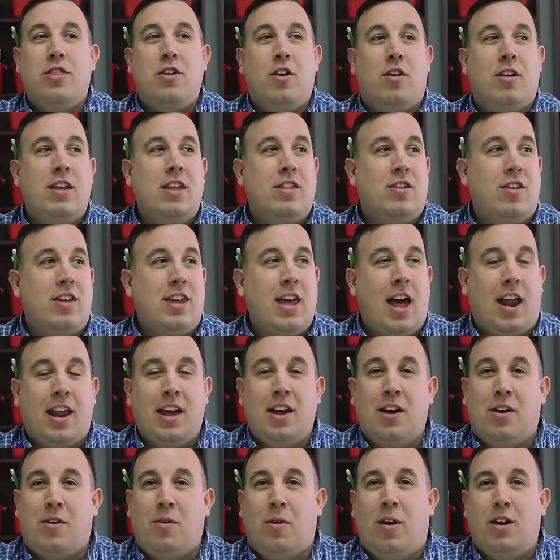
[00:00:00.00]
they're either
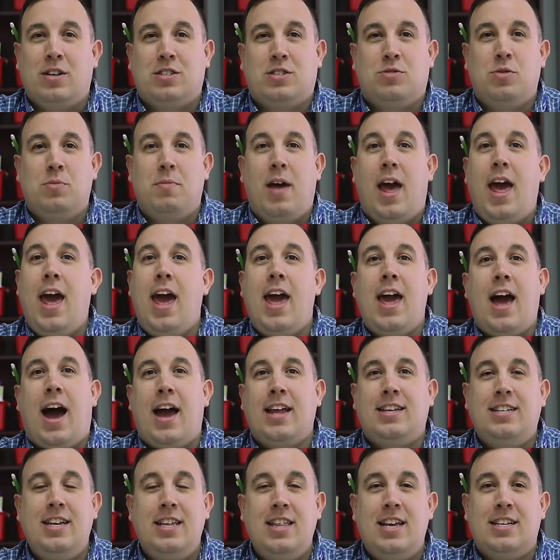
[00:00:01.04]
yelling across the room, hey,
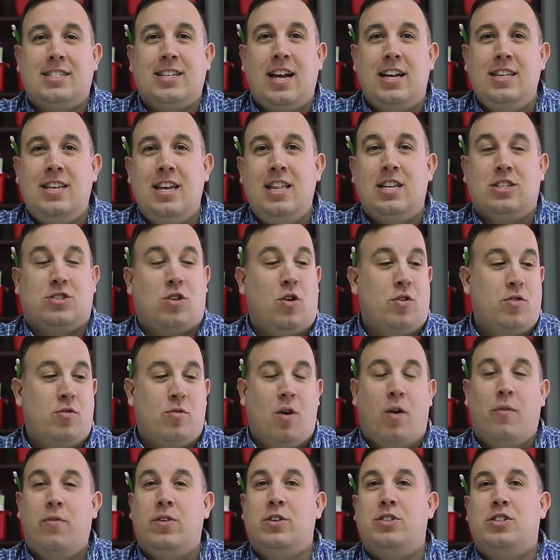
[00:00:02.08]
I did this, I did this, or
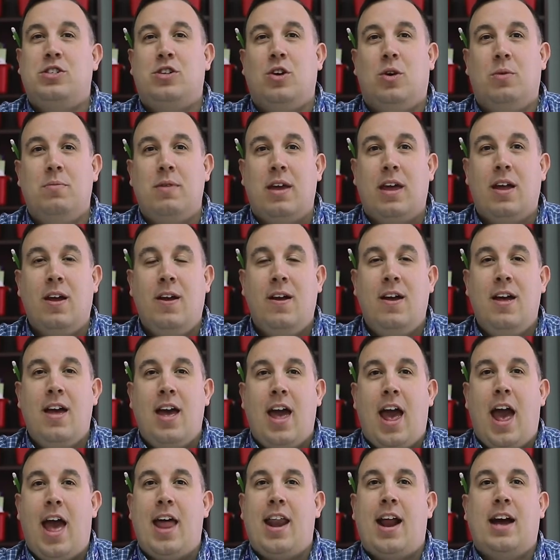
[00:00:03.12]
they're over to show me.
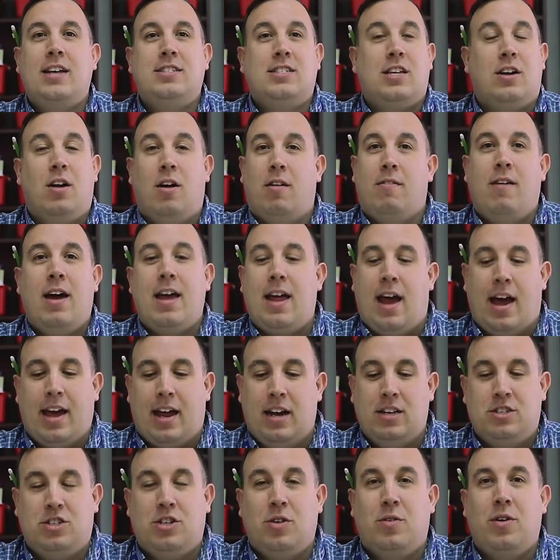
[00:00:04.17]
And I said, all right, I
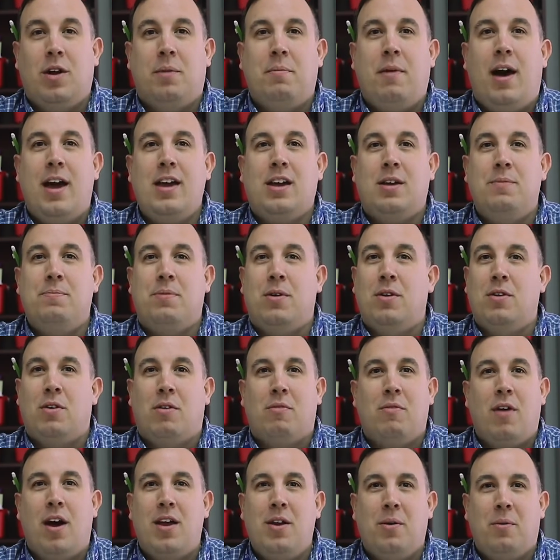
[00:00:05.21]
got to show it on my computer
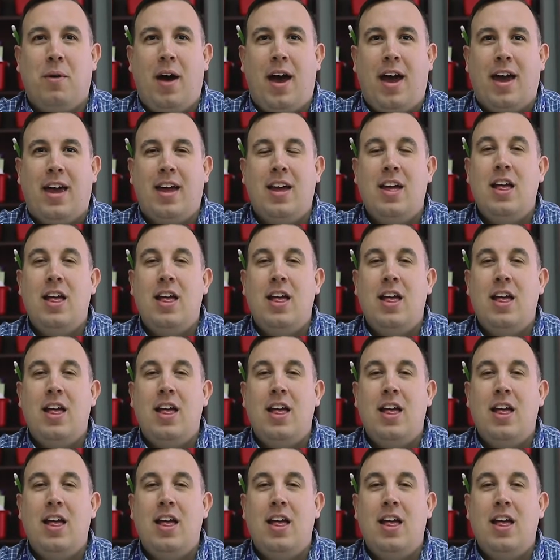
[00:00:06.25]
right away.